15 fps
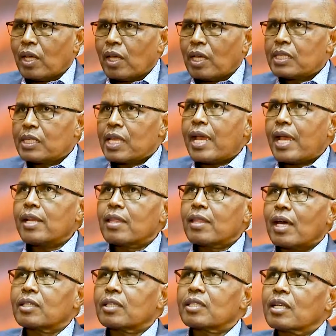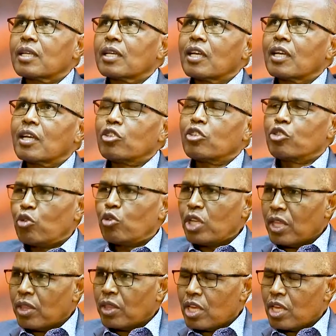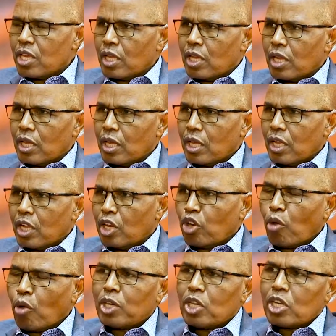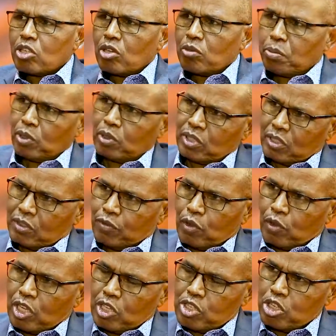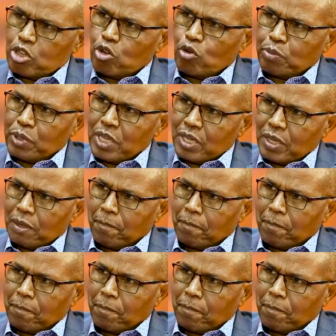He said that during the nomination process for the GOP,